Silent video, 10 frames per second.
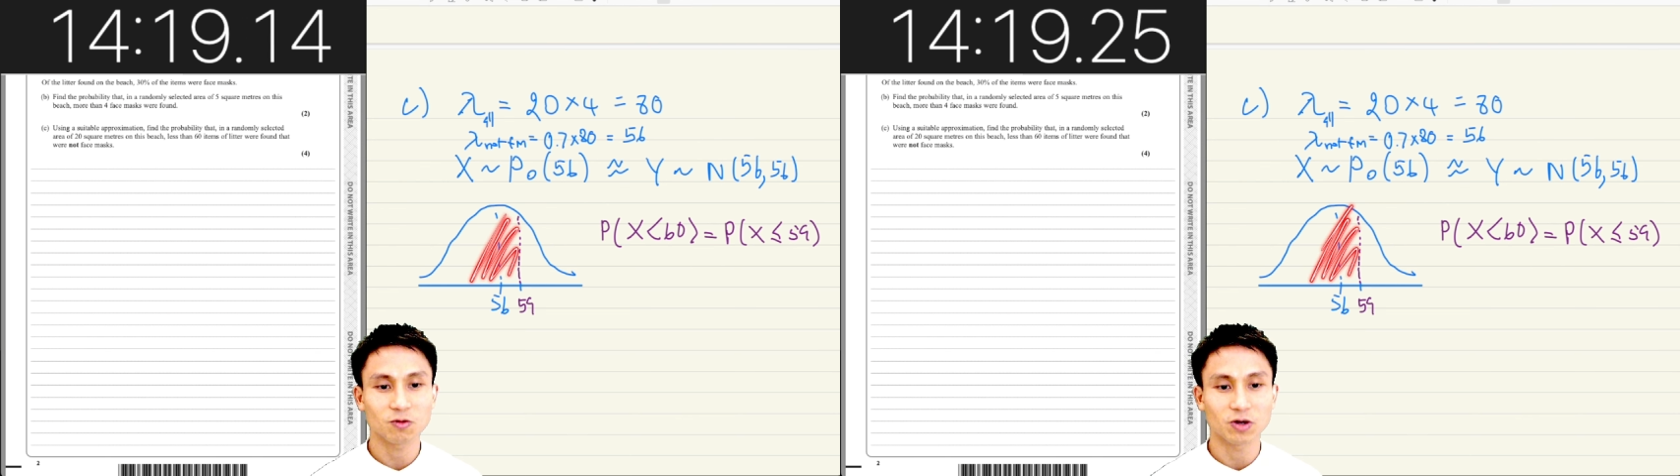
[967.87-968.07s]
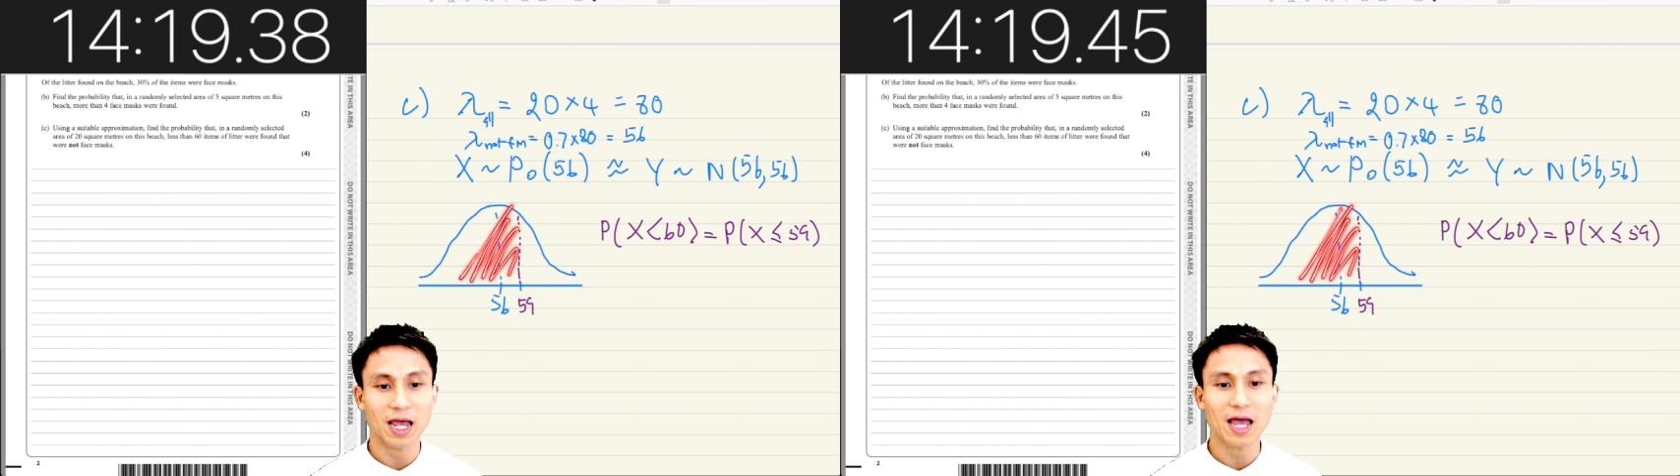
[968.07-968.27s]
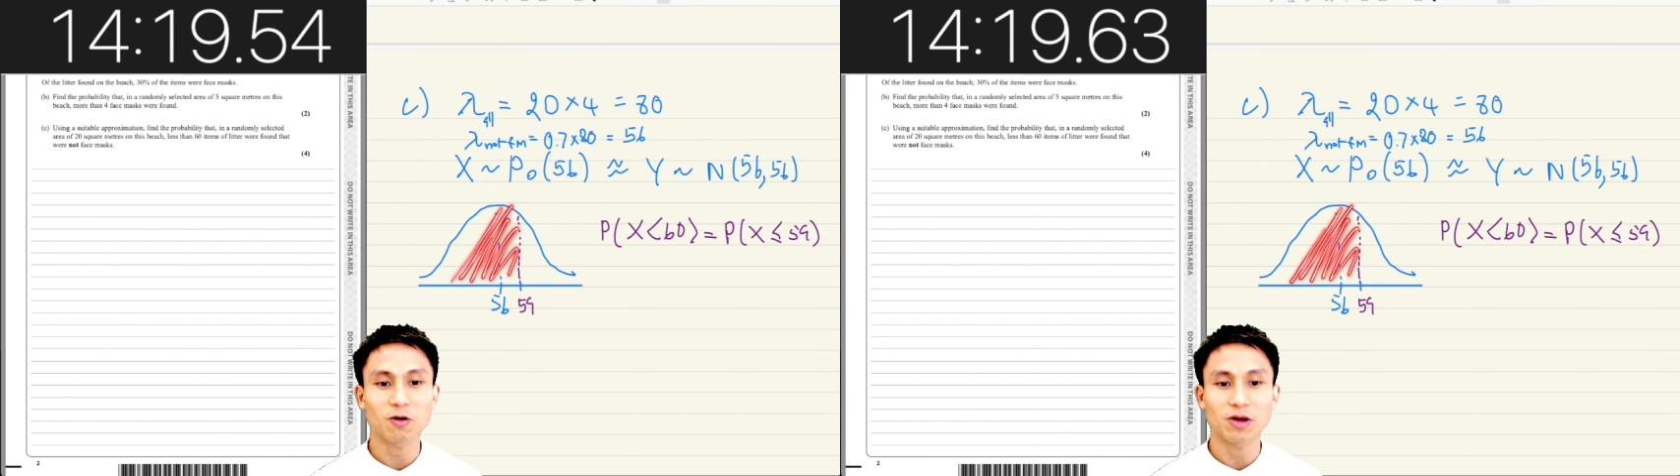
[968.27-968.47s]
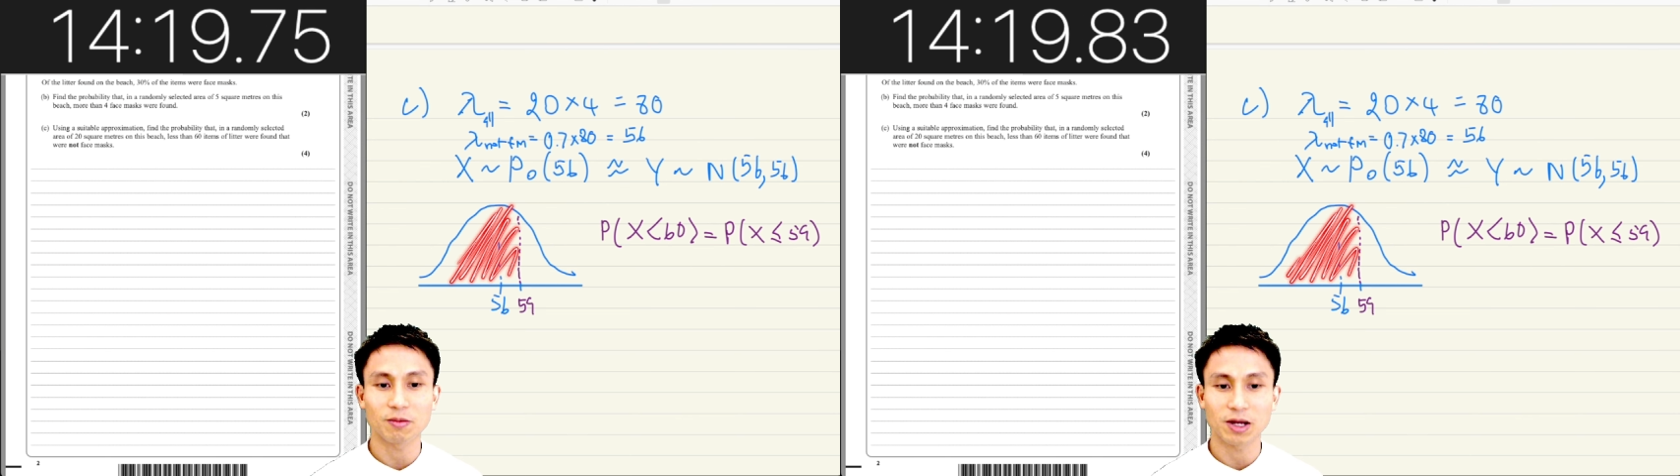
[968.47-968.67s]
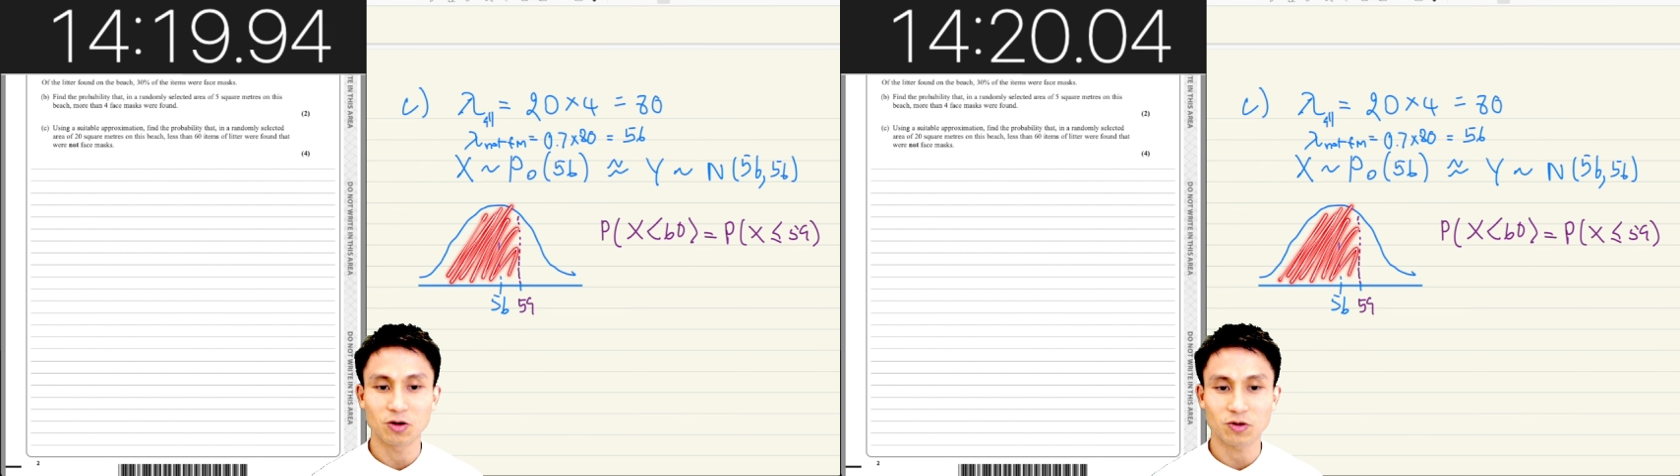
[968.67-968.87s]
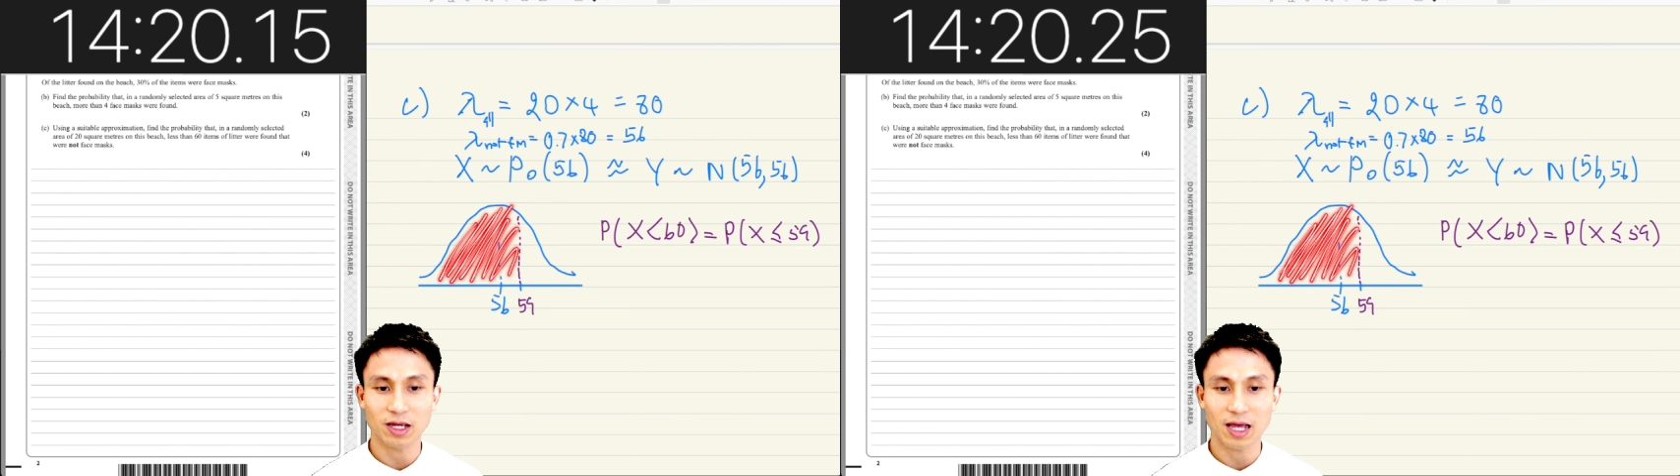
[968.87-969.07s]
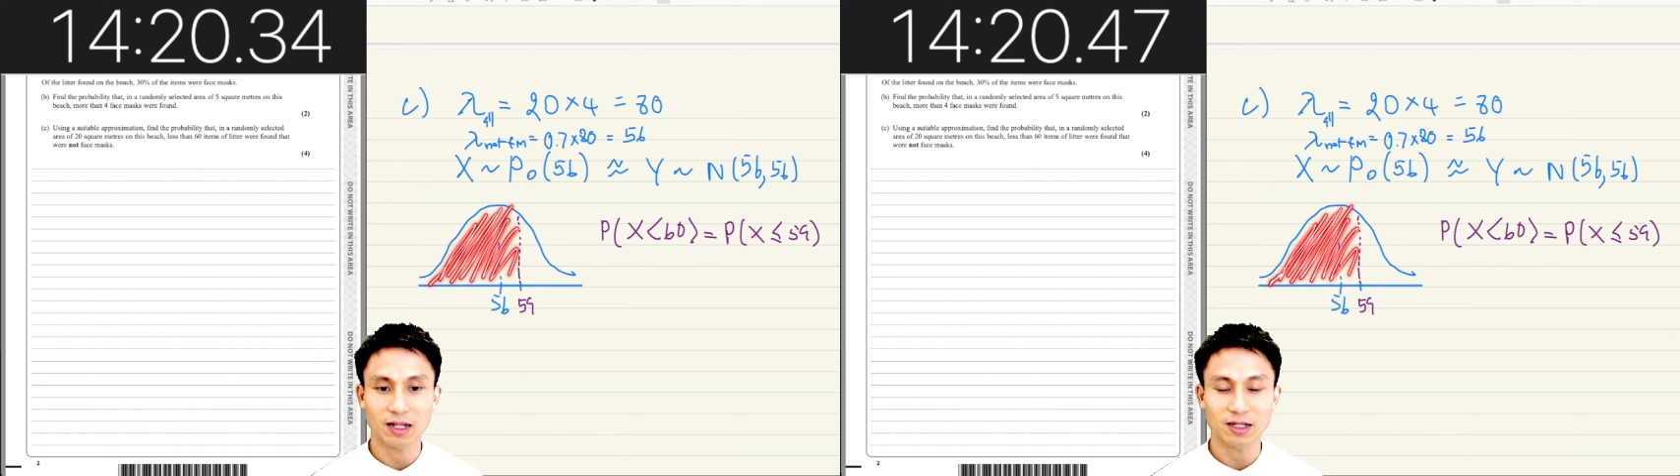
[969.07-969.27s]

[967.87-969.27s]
What area am I looking at?